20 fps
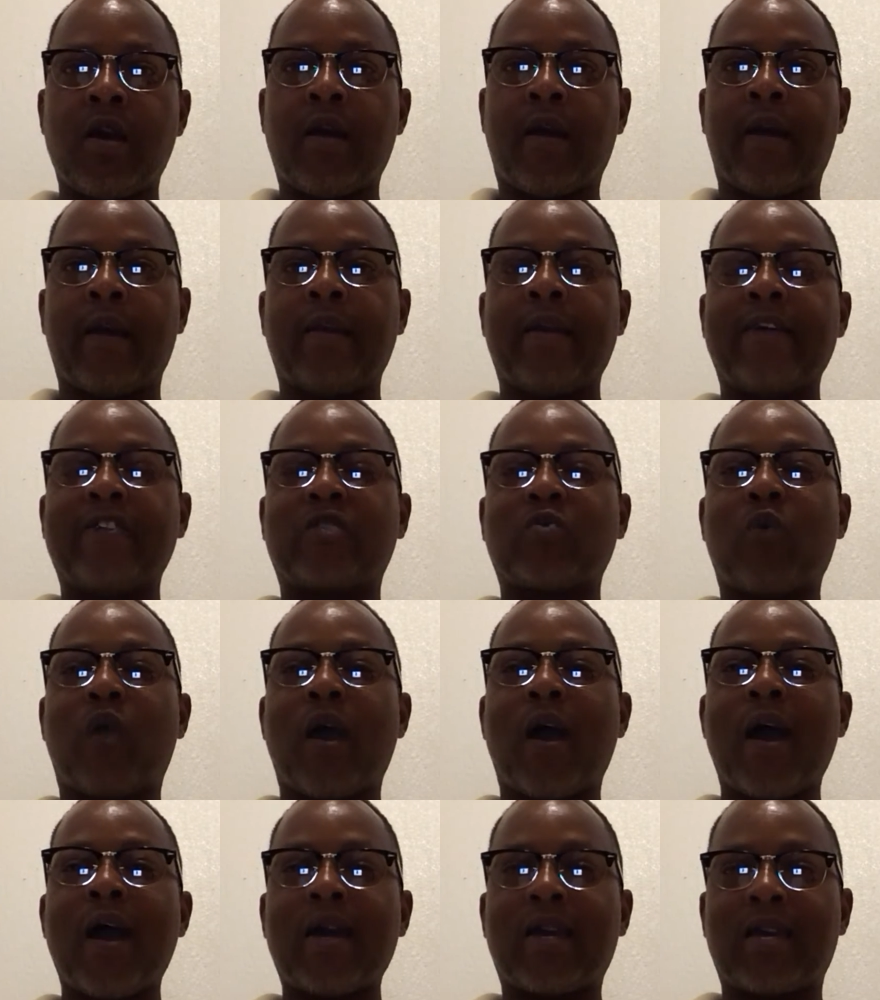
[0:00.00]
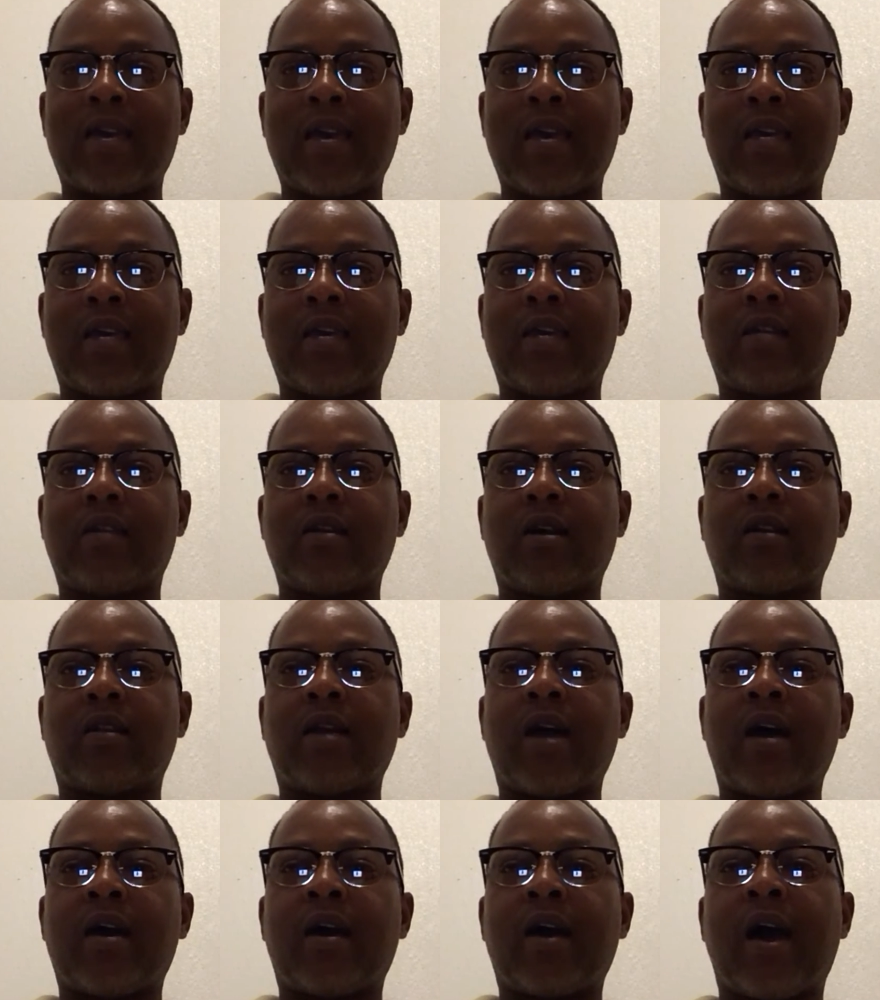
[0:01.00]
And that's why I can't get nothing.
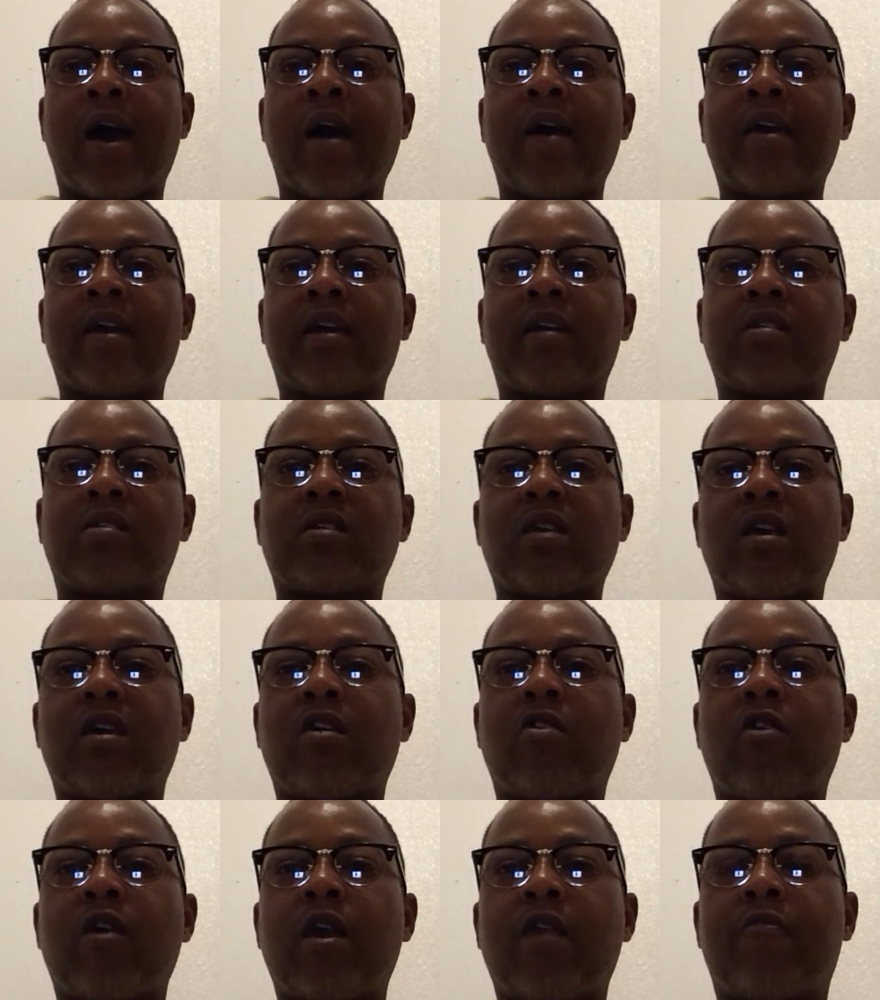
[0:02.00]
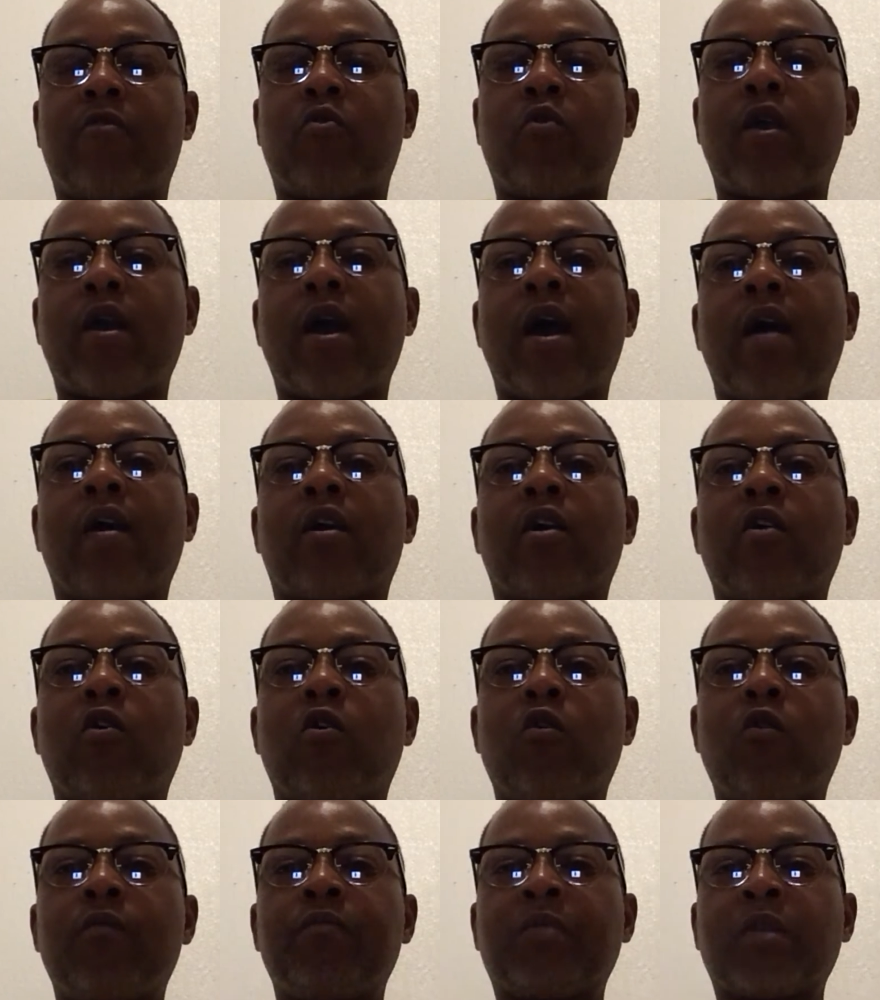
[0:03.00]
I excel everywhere I
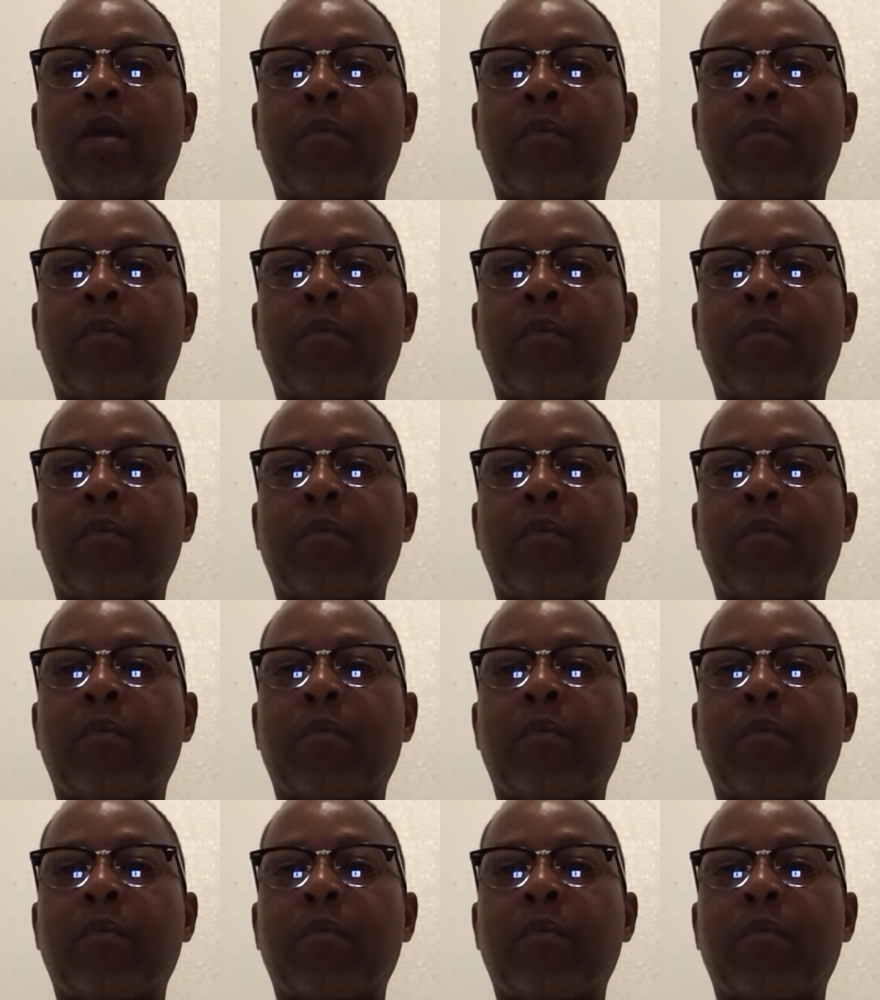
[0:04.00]
go.